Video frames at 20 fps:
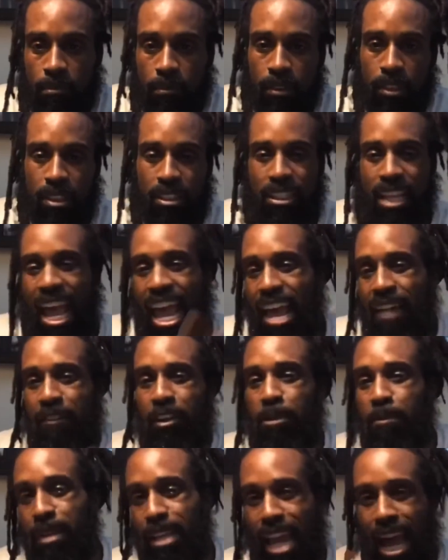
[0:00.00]
because
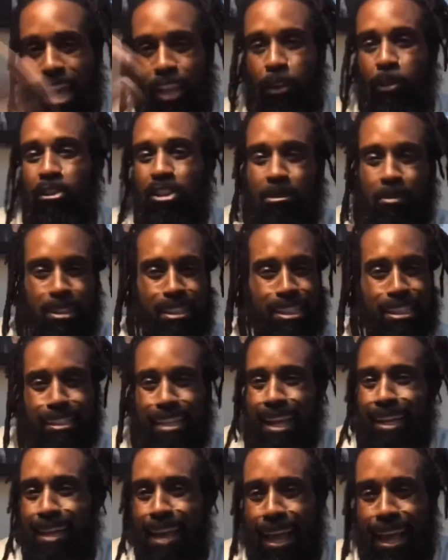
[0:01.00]
having them and not using them is just
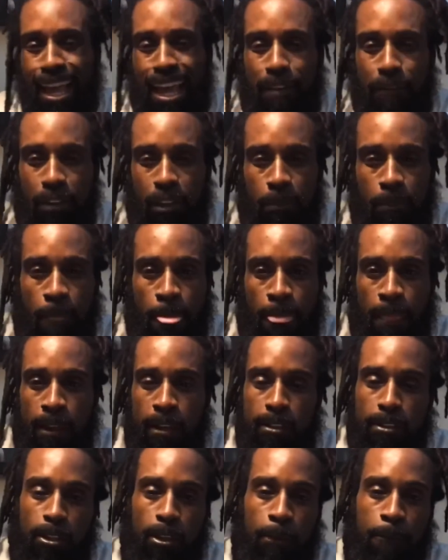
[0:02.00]
like not having them.
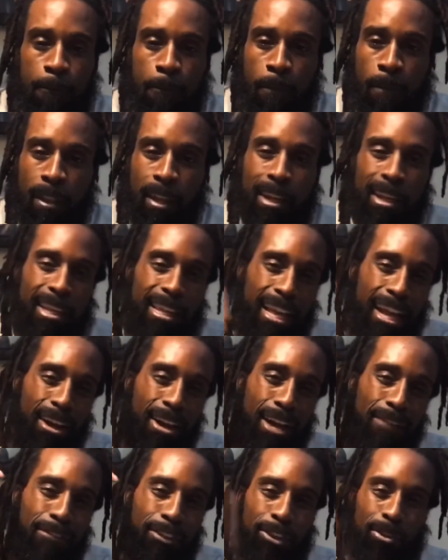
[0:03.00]
So
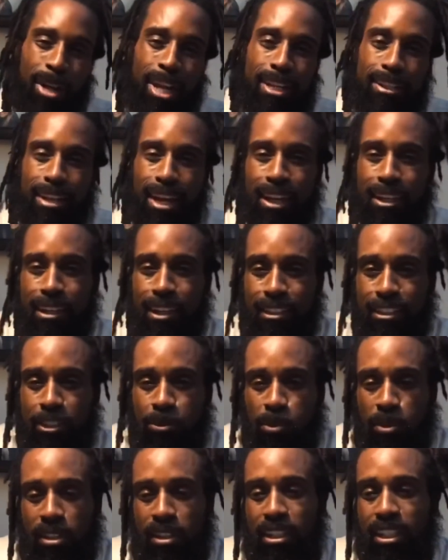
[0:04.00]
y'all have a great night. I
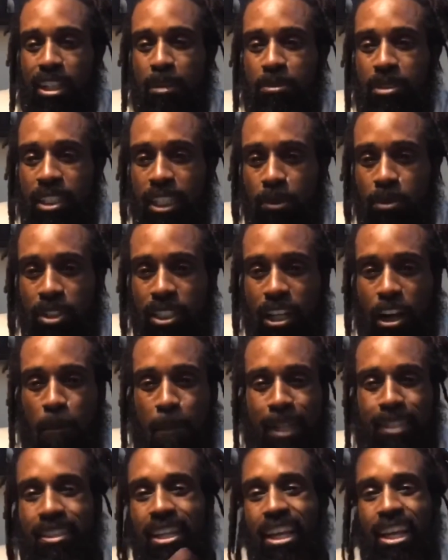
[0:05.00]
just wanted to come share with y'all
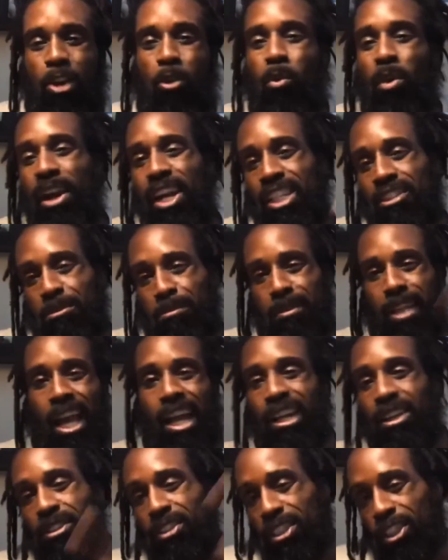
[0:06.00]
my takeaways from
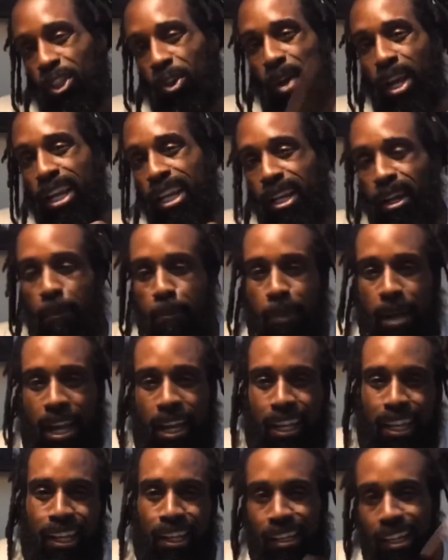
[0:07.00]
Tiger's great
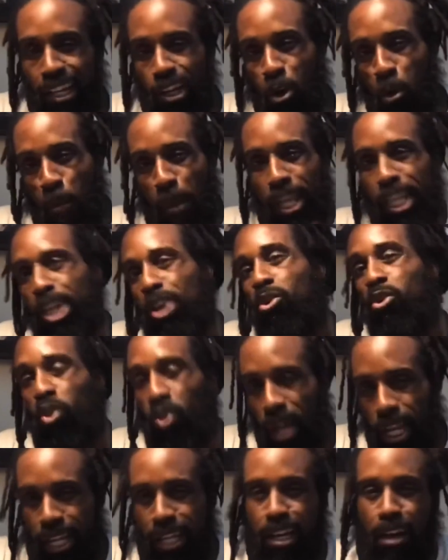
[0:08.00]
comeback. And they're going to make your
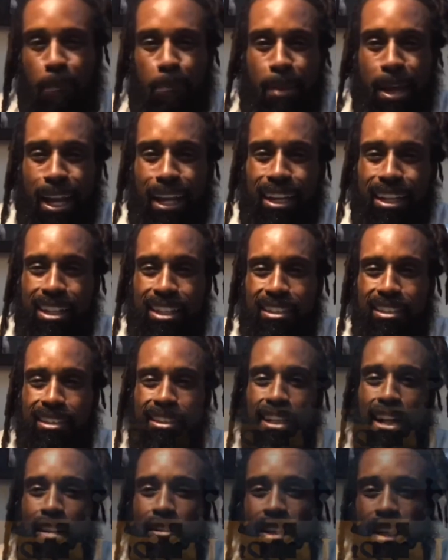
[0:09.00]
great comeback.
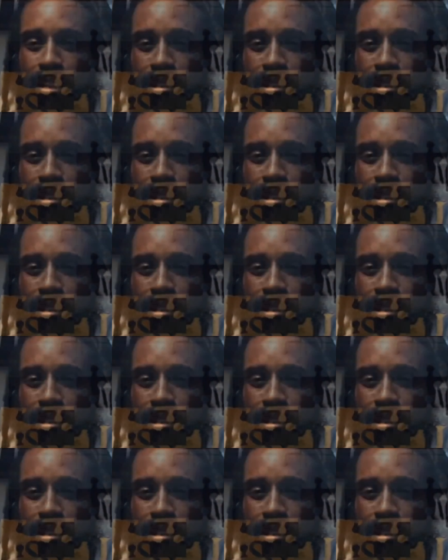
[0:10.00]
See y'all